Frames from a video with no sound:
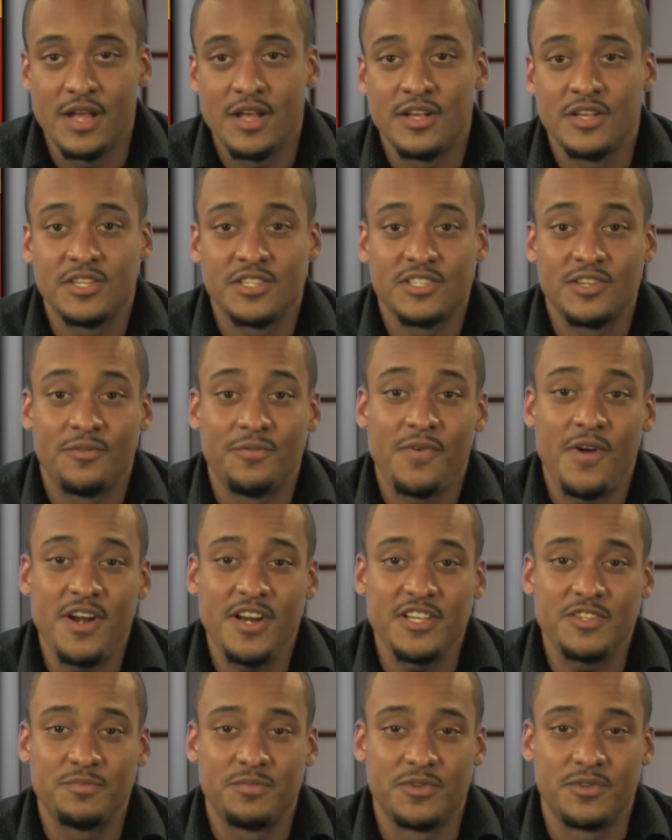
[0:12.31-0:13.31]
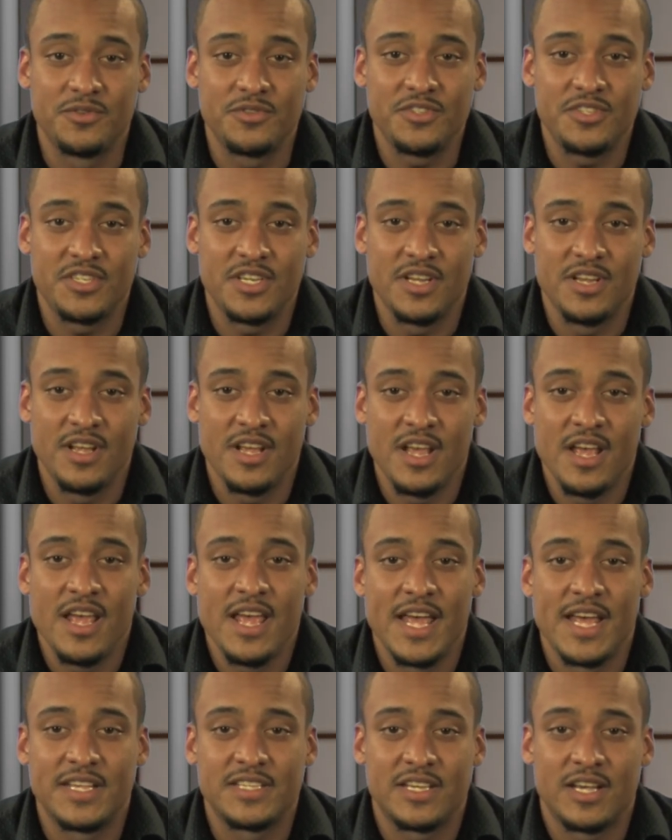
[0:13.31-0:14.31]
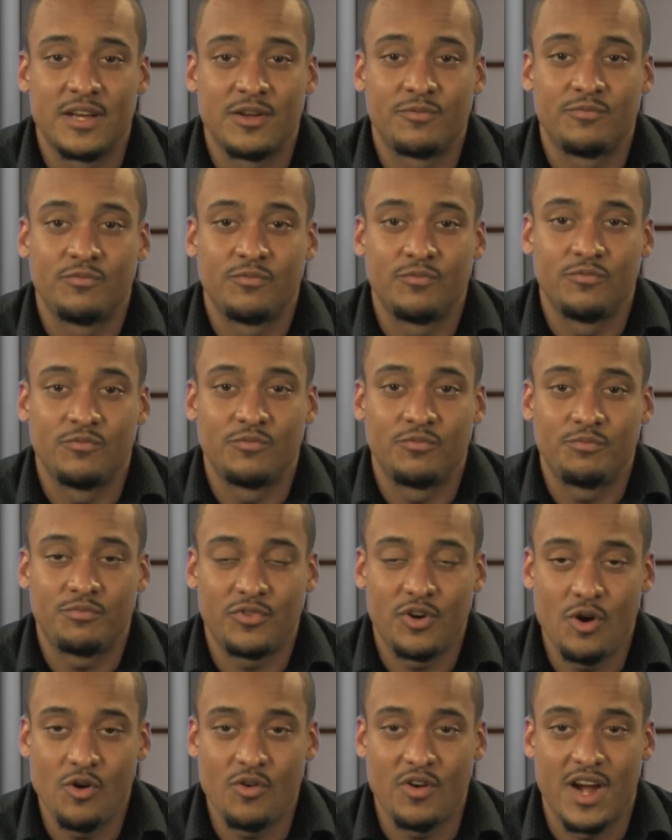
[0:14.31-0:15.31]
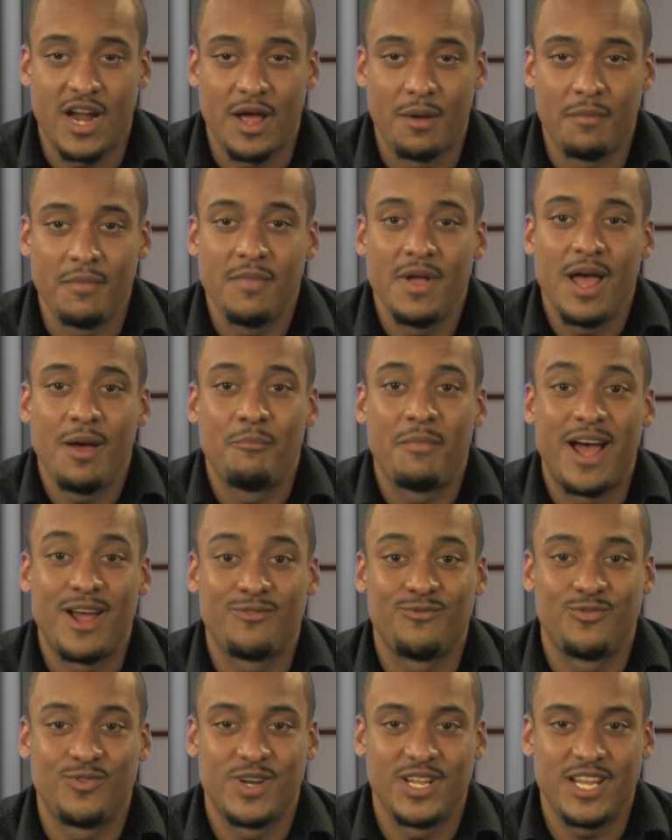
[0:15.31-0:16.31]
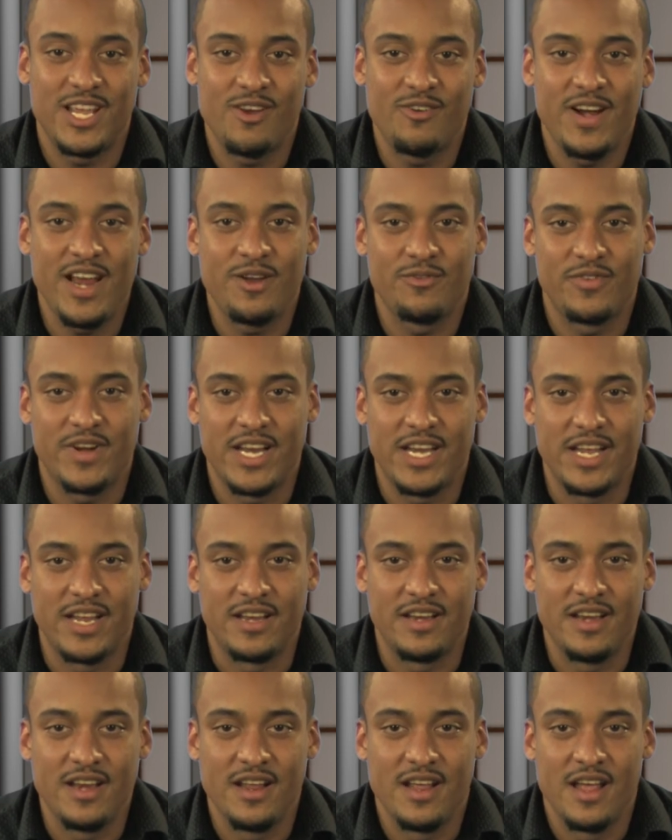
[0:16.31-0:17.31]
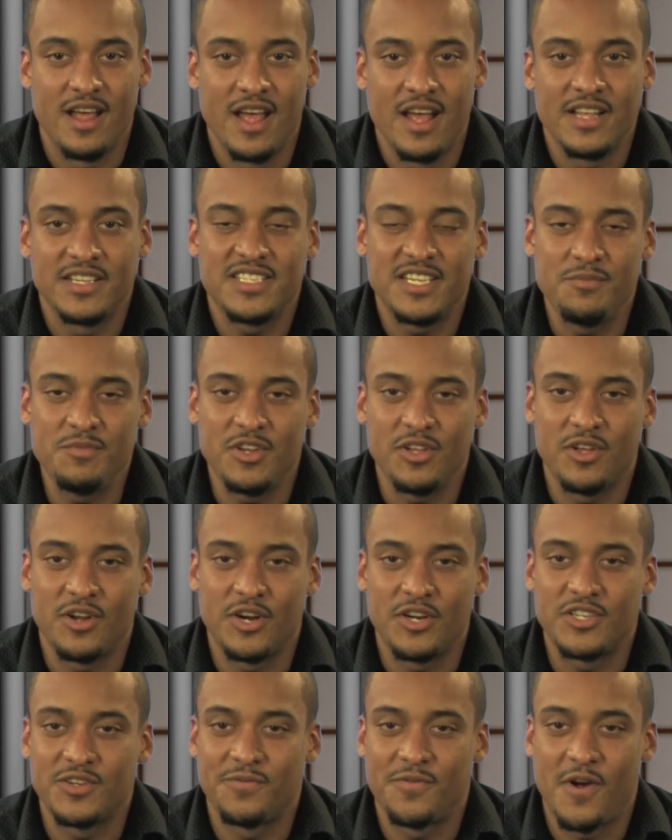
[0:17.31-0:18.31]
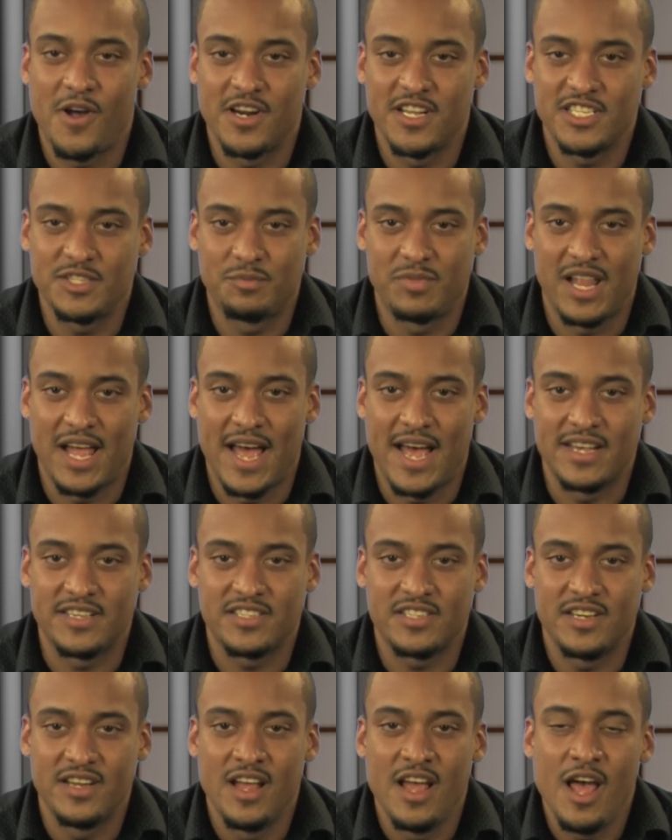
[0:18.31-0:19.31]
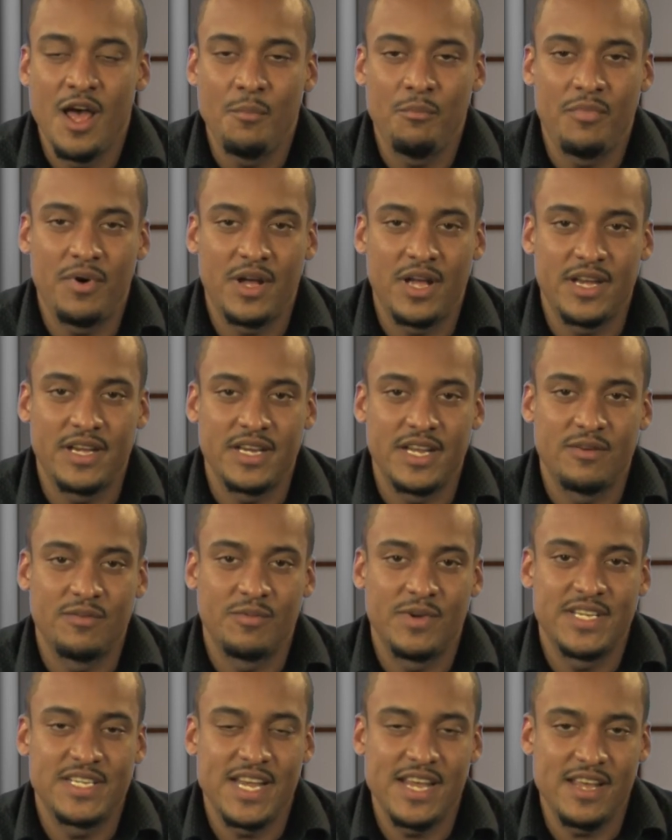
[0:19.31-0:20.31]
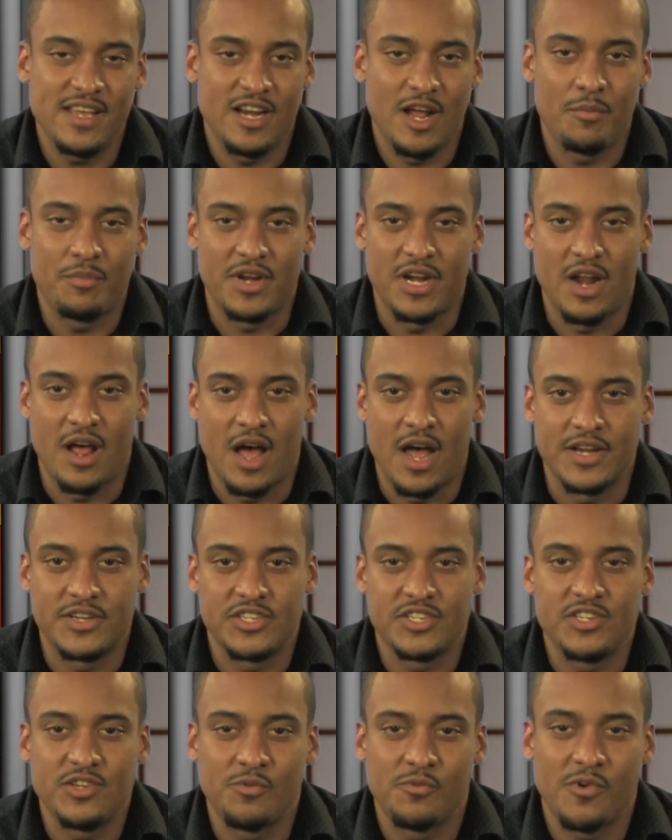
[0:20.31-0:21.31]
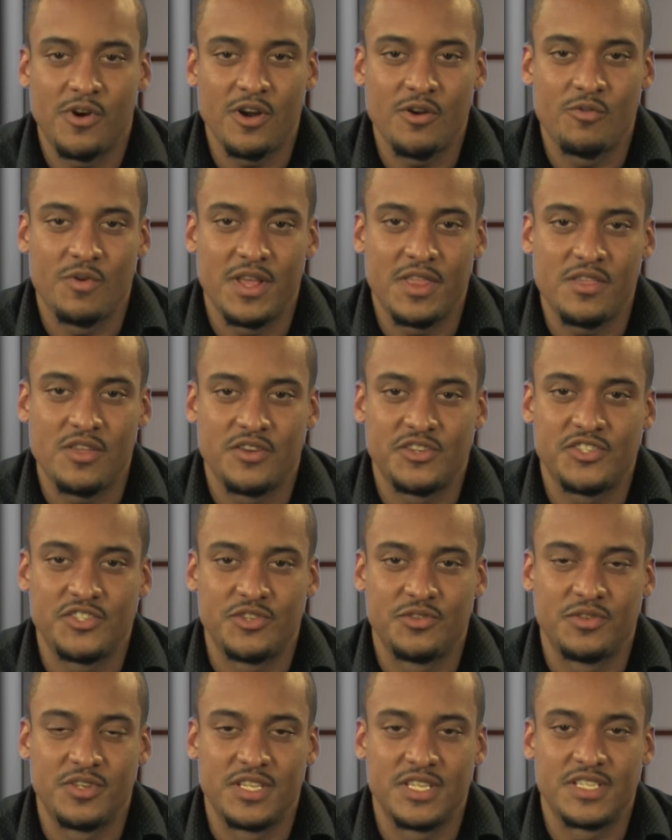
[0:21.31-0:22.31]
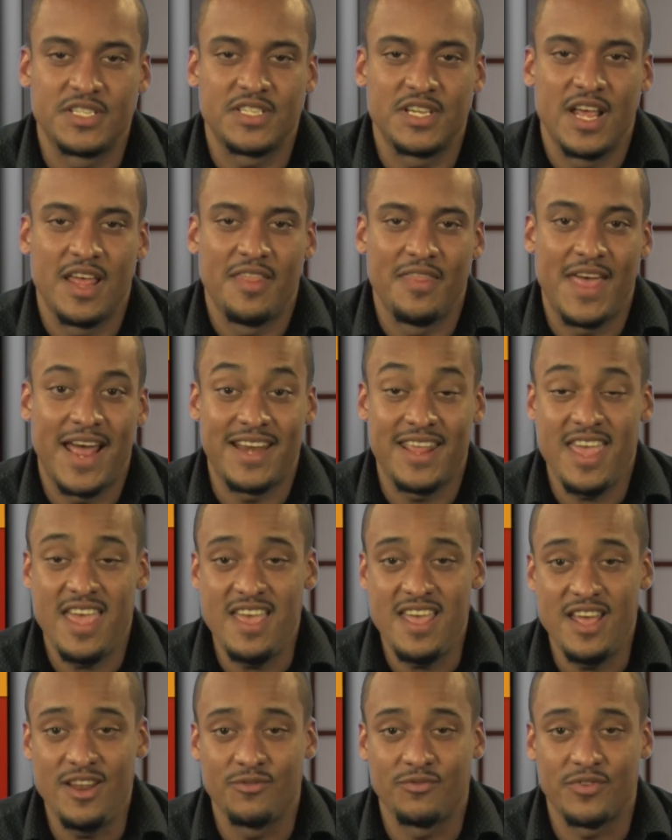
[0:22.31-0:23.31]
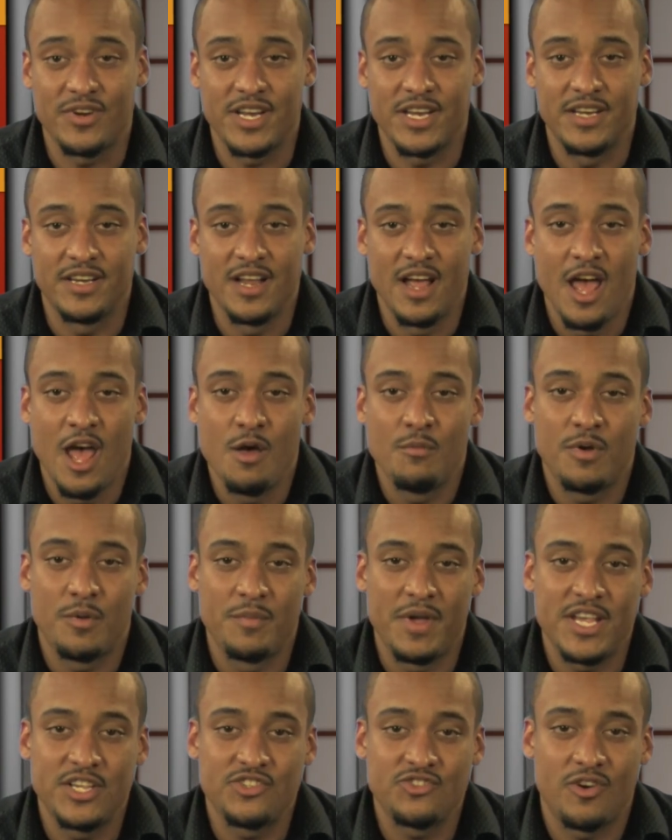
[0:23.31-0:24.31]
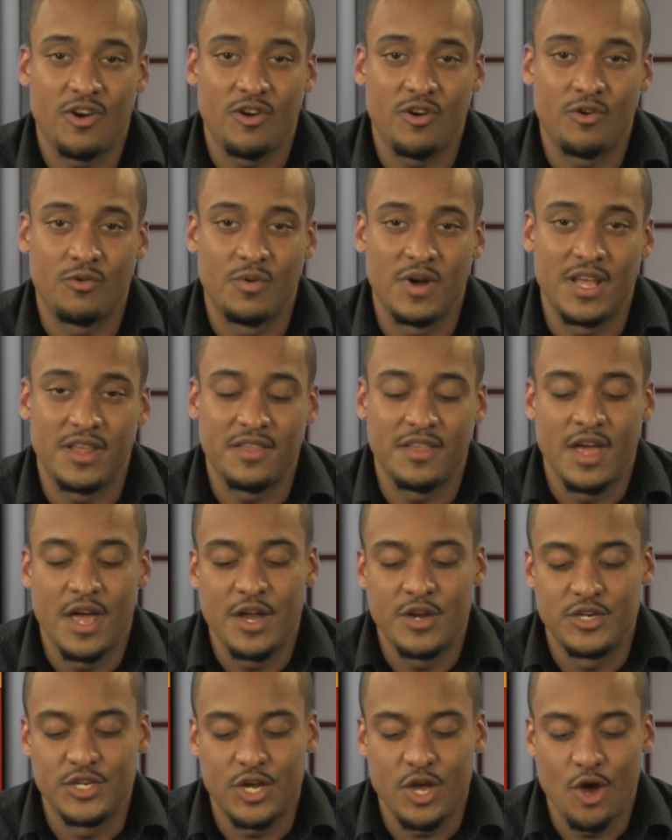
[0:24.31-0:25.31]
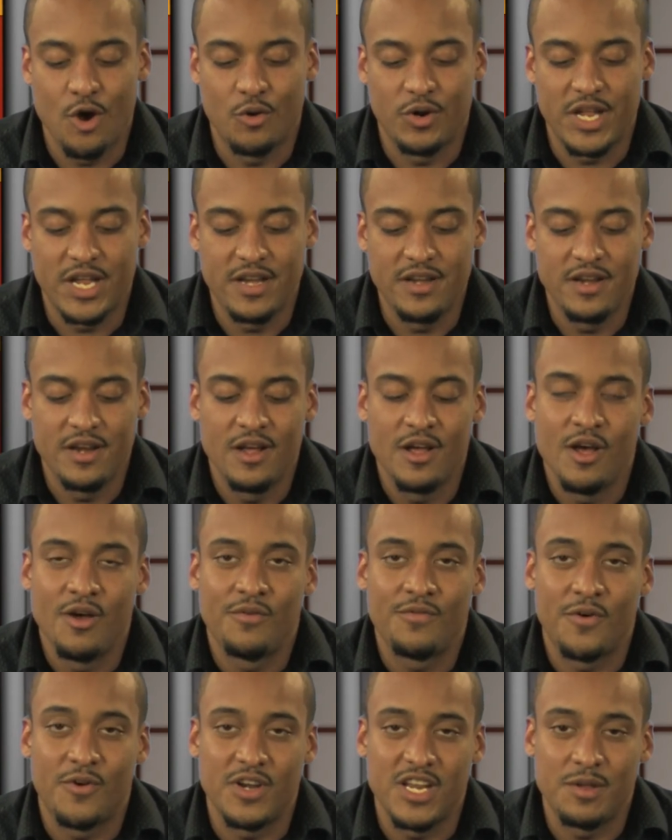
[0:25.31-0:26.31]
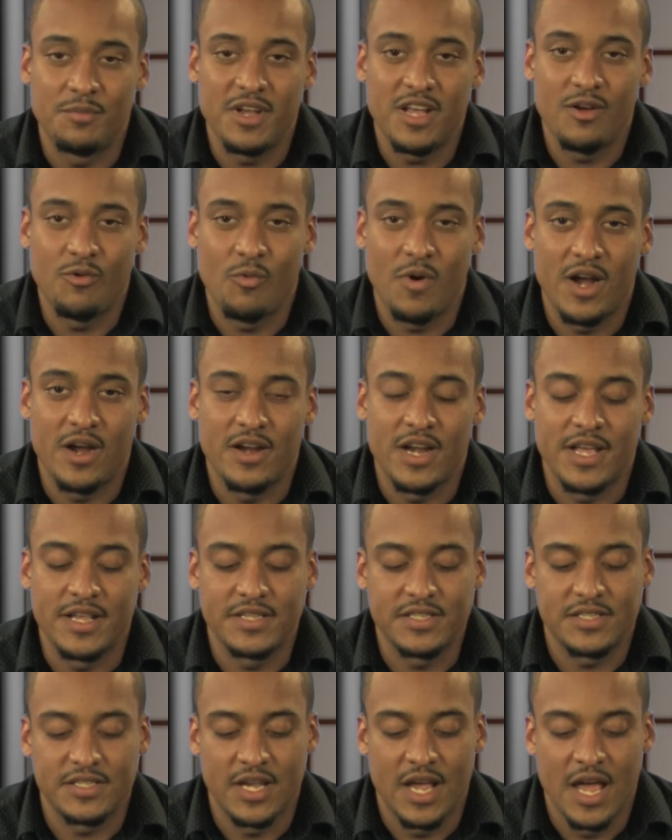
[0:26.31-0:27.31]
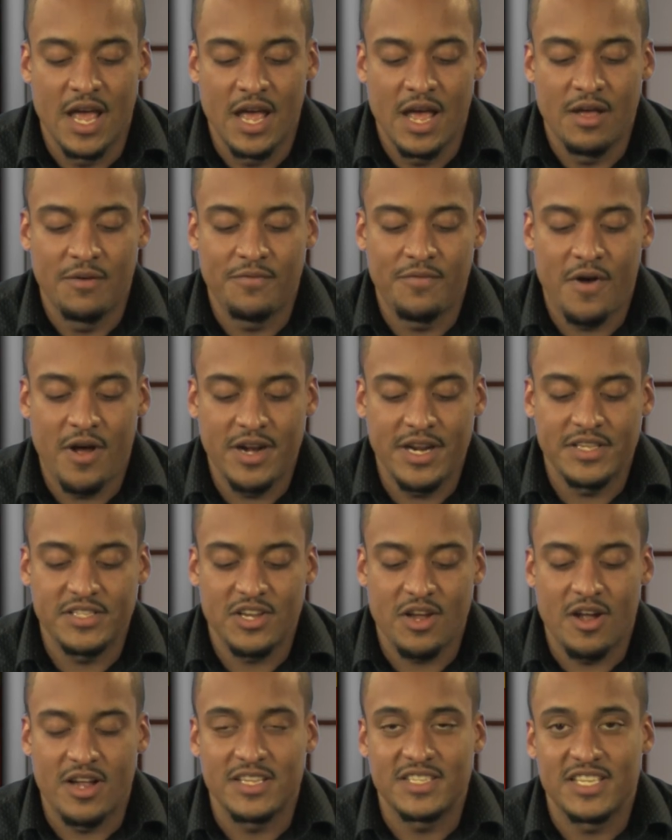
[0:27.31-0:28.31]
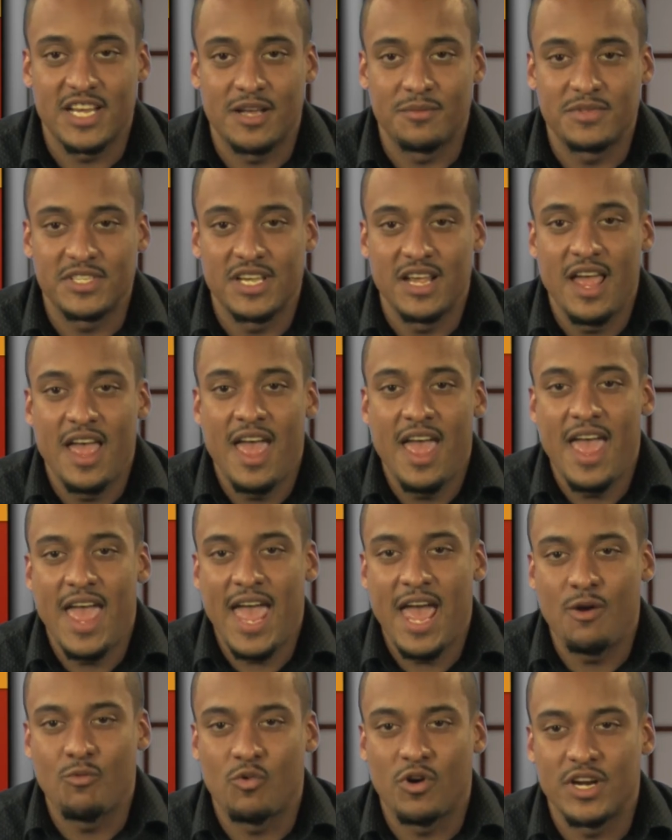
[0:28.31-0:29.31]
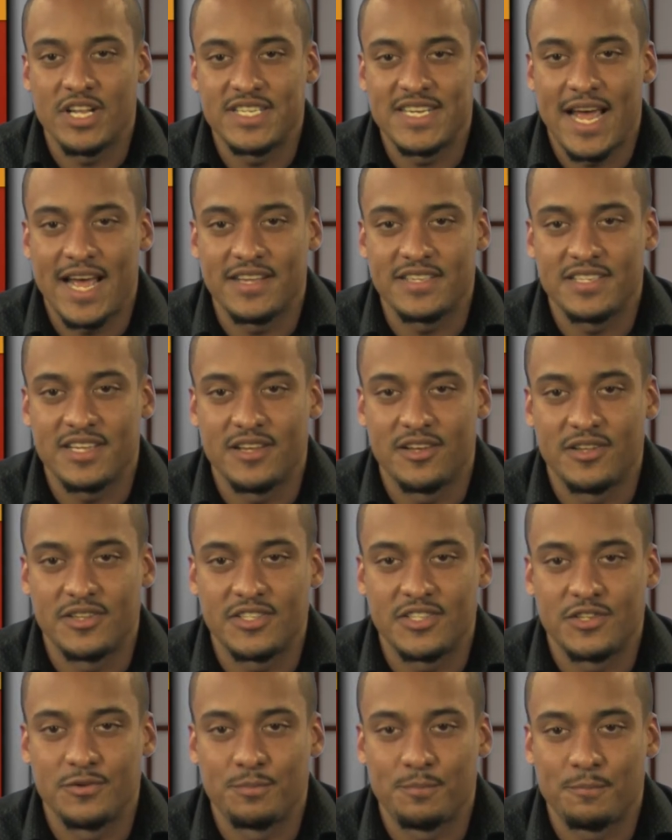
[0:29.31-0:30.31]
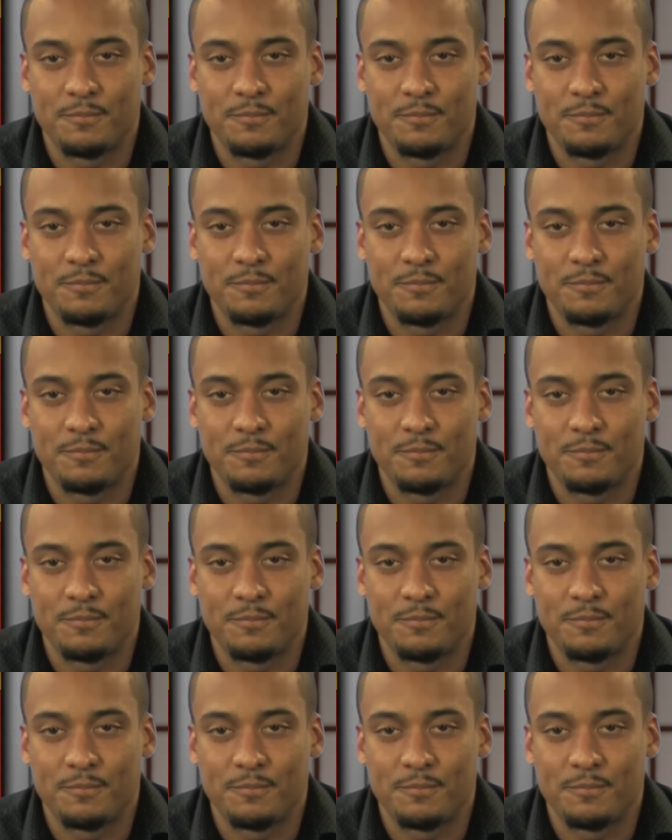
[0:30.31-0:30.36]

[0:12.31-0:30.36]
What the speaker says: So Phonics Boost is a program by Really Great Reading, similar to Phonics Blast, but we take it up a notch to work with your students that can read but may struggle with decoding, phonemic awareness, phonics concepts, and word attack skills.